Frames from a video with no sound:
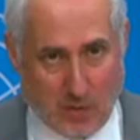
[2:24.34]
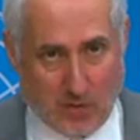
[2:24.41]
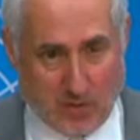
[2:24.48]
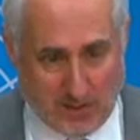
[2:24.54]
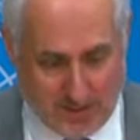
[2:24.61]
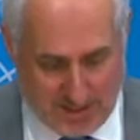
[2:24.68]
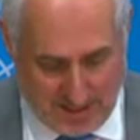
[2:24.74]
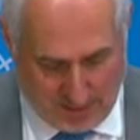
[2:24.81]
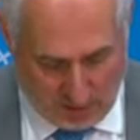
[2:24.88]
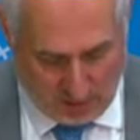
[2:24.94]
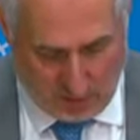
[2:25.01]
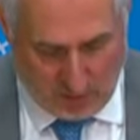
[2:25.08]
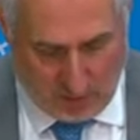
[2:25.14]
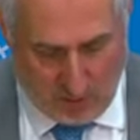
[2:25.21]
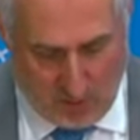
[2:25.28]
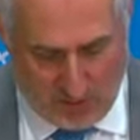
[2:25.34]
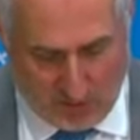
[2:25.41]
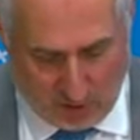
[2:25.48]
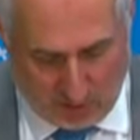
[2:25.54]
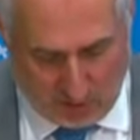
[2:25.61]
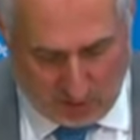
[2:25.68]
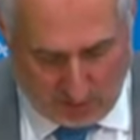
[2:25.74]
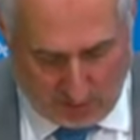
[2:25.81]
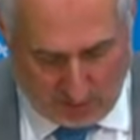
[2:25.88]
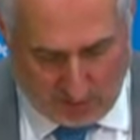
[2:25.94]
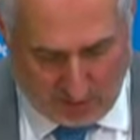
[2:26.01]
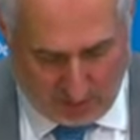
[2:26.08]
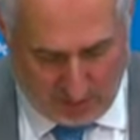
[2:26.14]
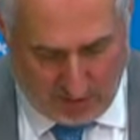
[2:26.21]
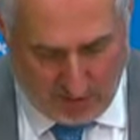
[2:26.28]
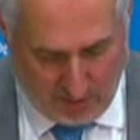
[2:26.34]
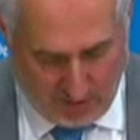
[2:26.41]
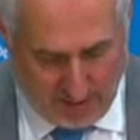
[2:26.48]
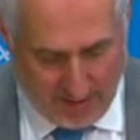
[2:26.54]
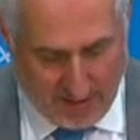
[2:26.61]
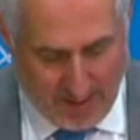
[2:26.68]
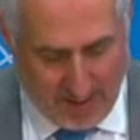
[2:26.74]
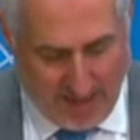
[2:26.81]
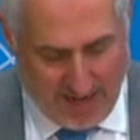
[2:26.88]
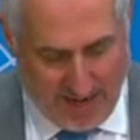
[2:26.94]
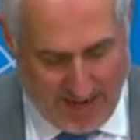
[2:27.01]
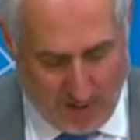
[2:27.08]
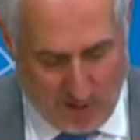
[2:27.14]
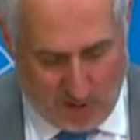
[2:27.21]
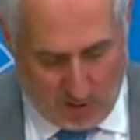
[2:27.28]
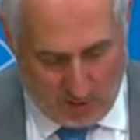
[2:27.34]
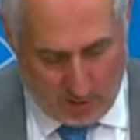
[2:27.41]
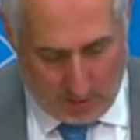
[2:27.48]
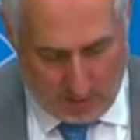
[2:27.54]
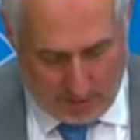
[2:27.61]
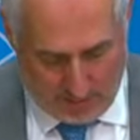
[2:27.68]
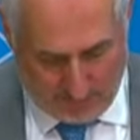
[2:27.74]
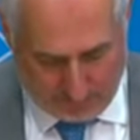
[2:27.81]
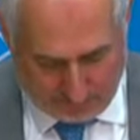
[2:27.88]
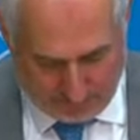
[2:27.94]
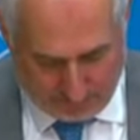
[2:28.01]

Organization, the UN Children's Fund, and UNRWA